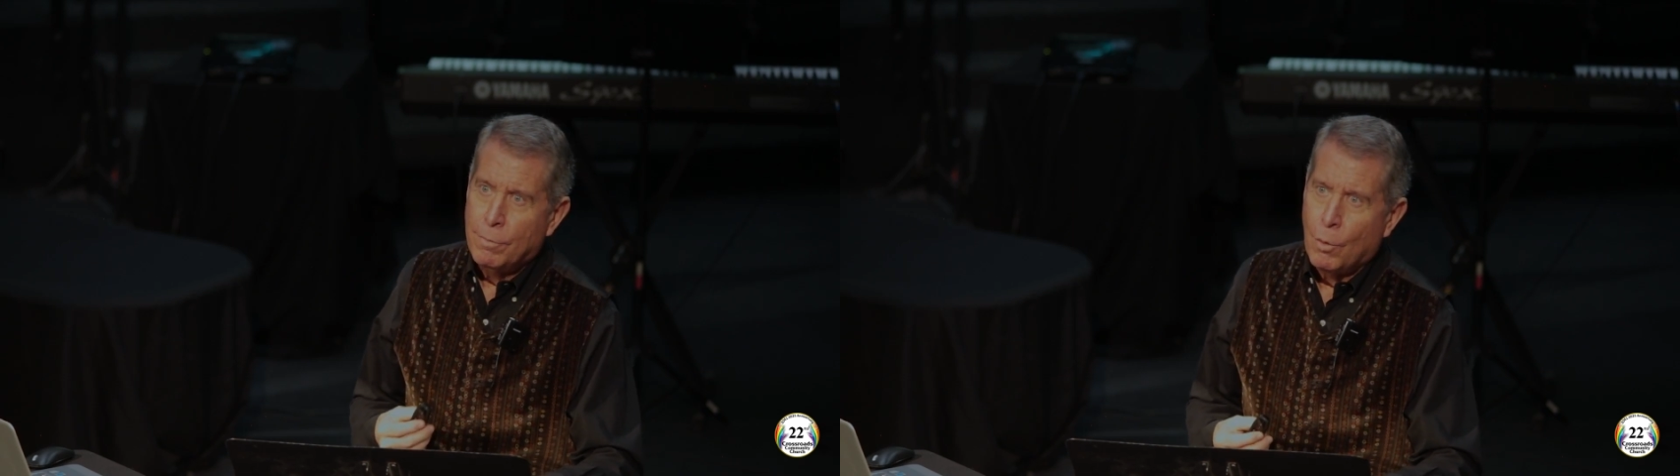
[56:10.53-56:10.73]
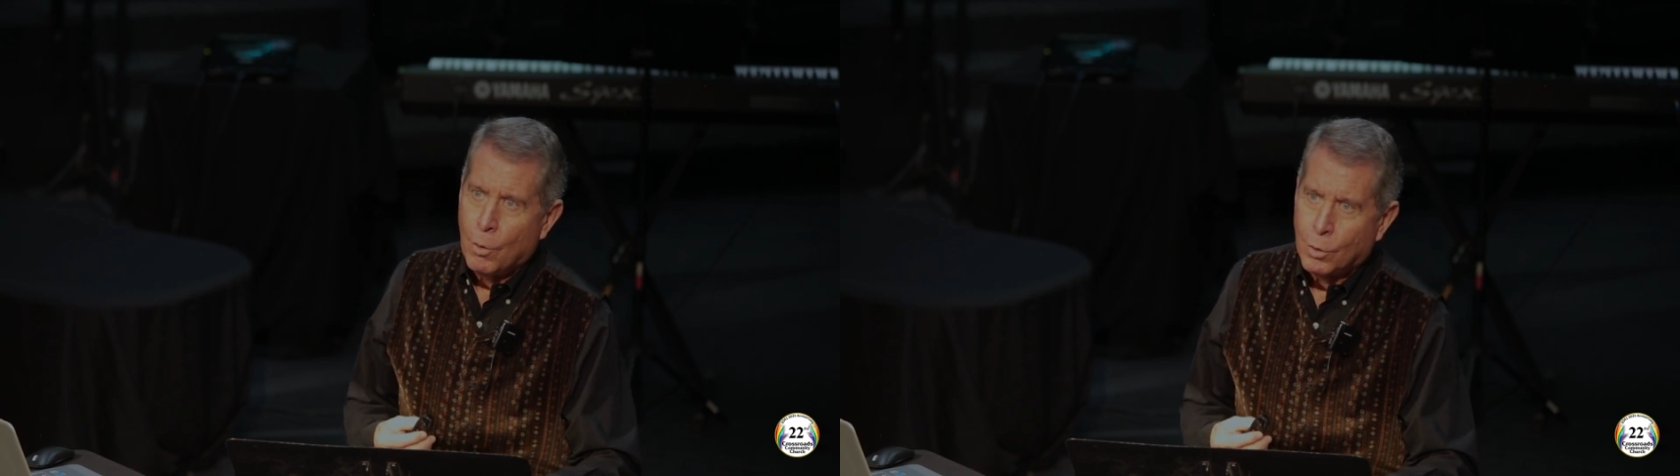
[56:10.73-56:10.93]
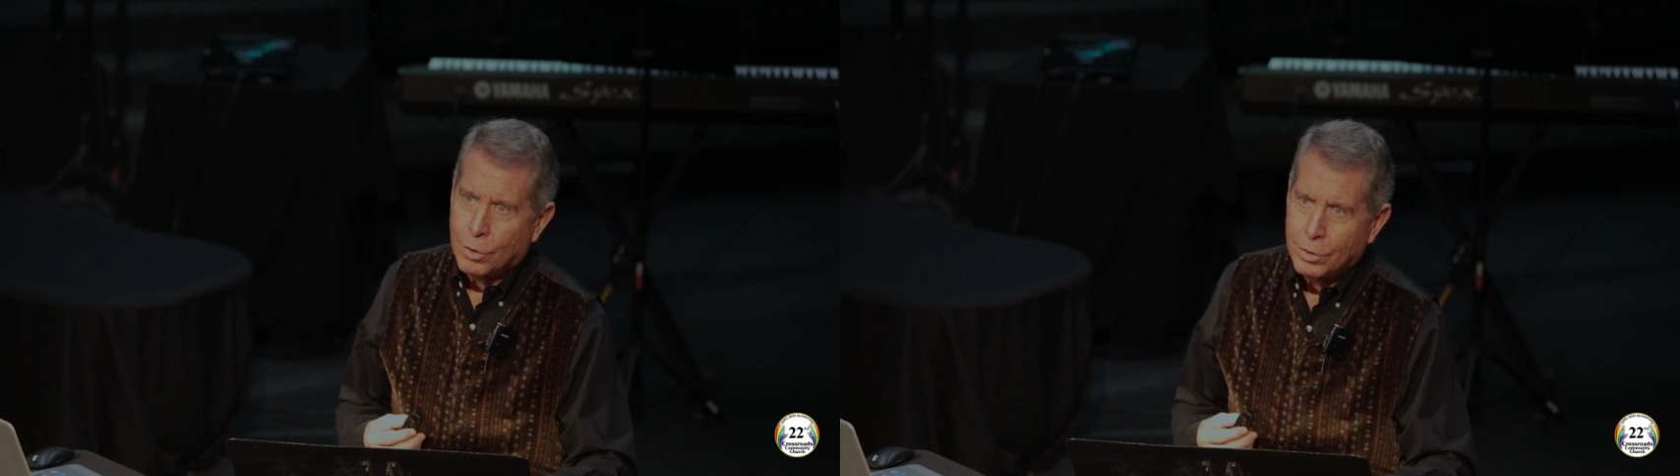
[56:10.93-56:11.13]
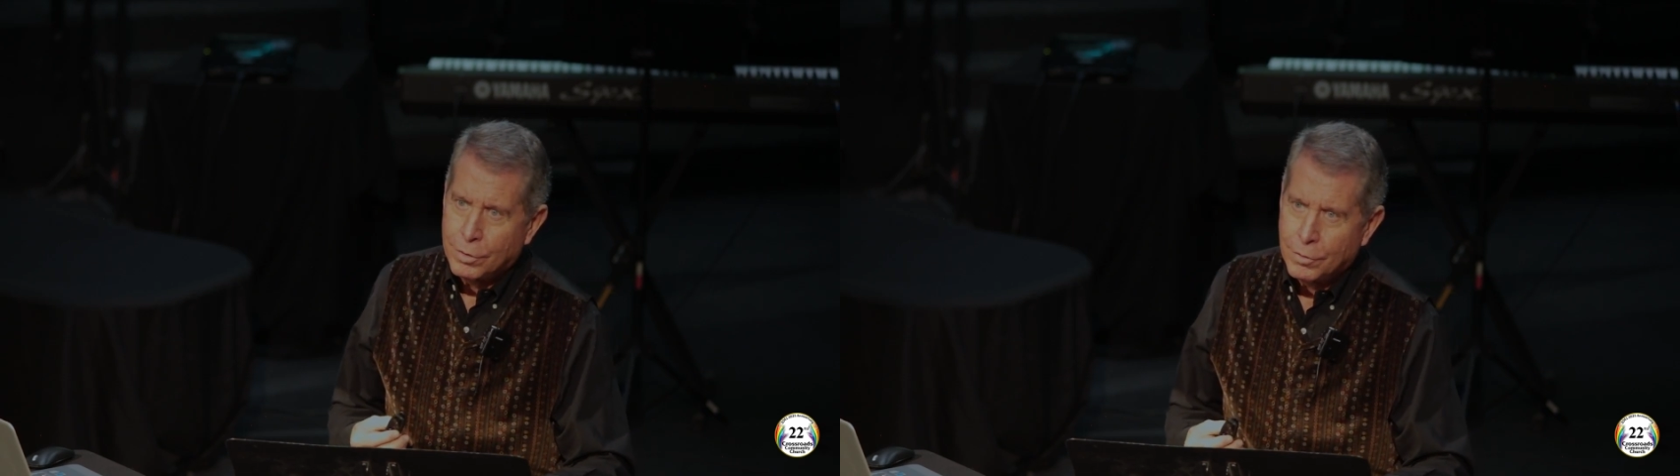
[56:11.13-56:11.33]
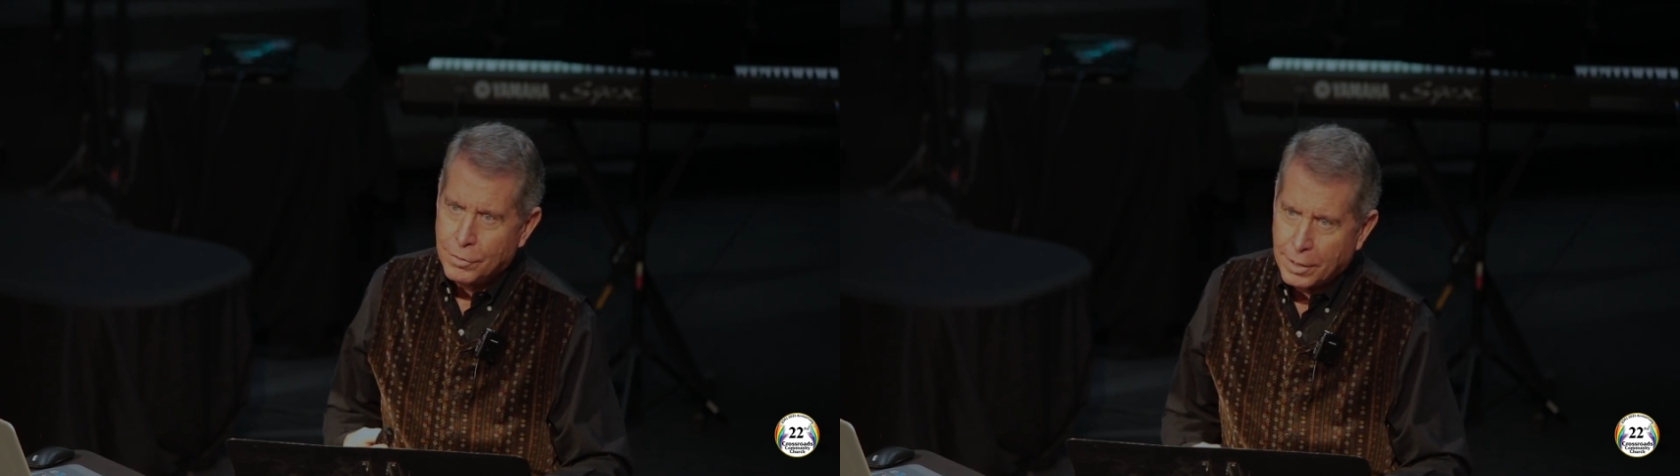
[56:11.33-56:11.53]
more
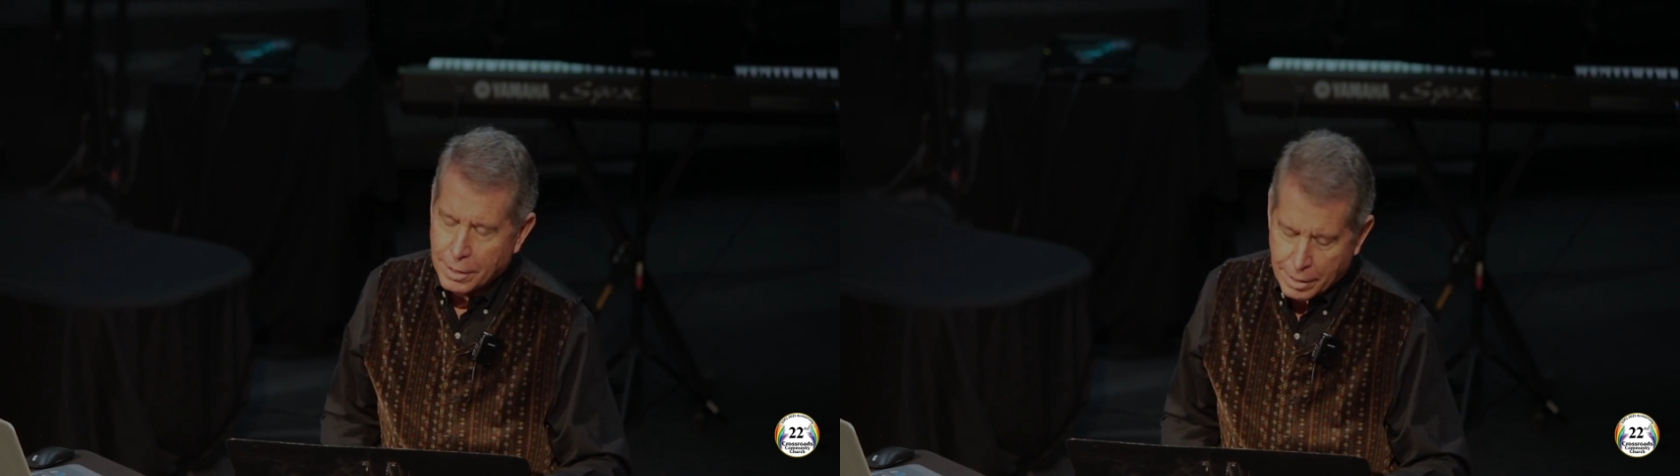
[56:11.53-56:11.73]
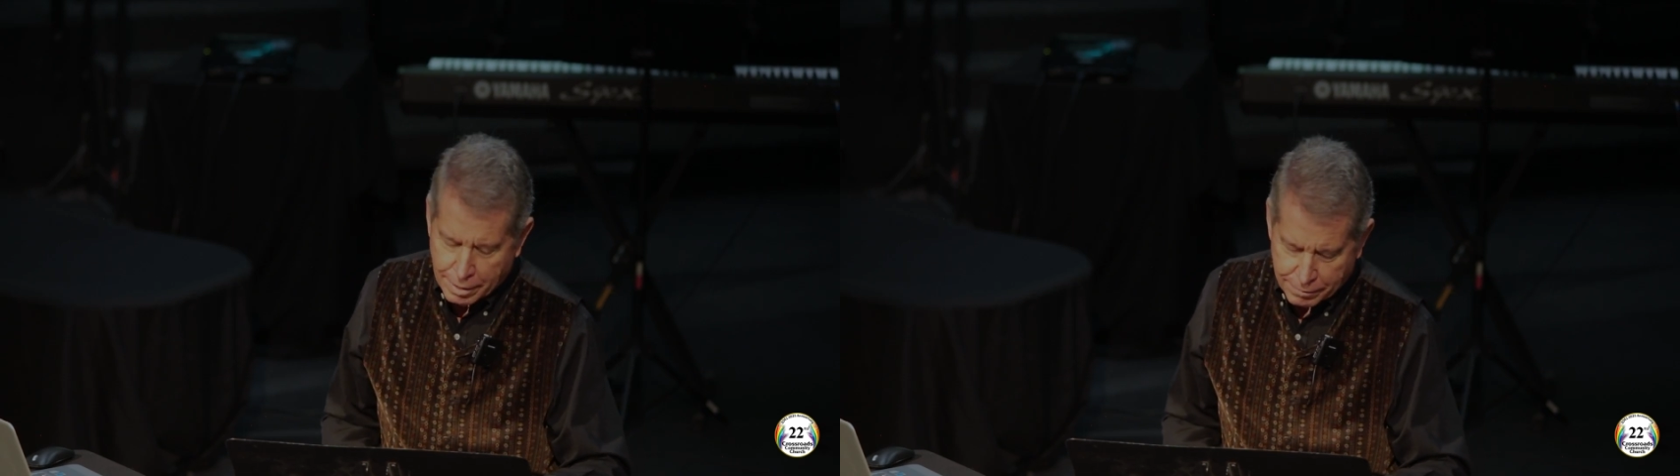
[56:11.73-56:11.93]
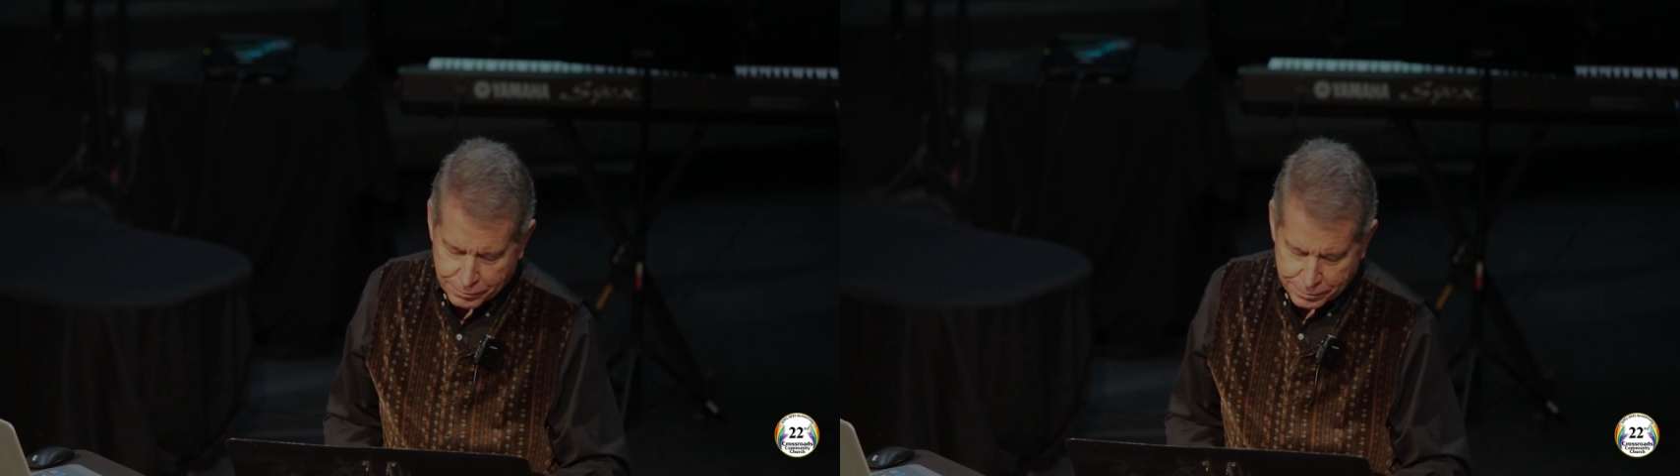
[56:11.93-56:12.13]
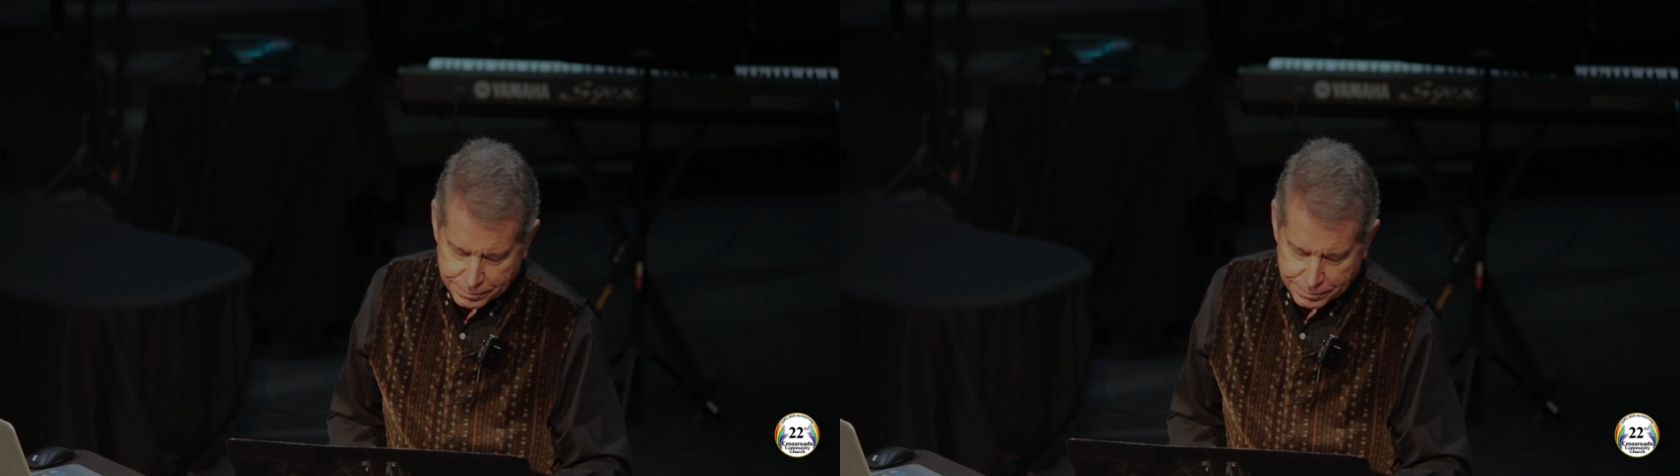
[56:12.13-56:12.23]
than enough.